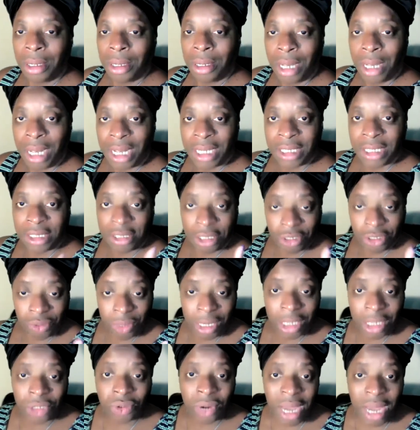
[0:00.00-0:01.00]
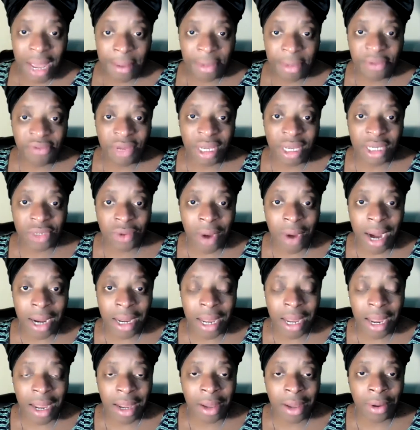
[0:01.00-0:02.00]
us, the 12 tribe of
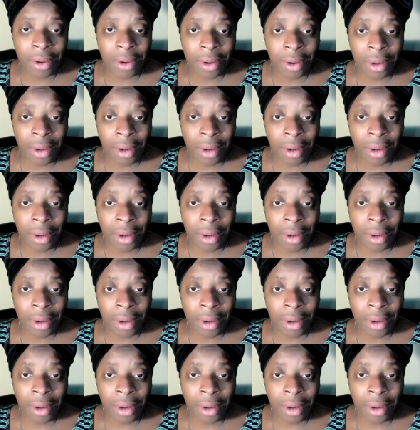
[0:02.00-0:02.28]
Israel,